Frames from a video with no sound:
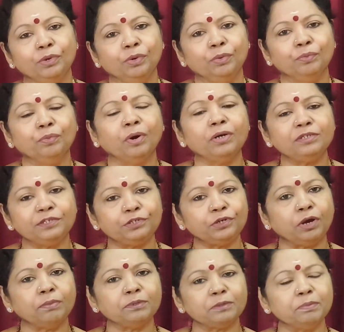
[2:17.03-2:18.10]
What
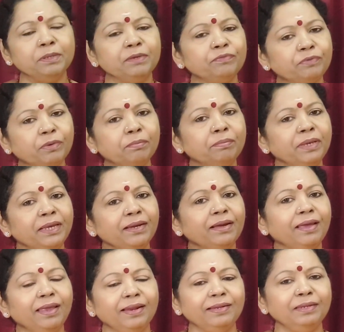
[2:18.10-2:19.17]
stops me from being a
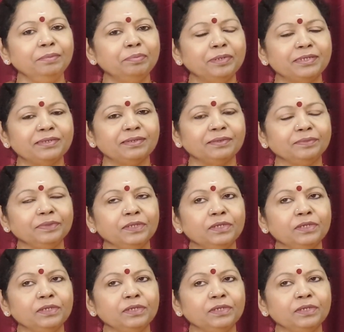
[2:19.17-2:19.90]
healthy person?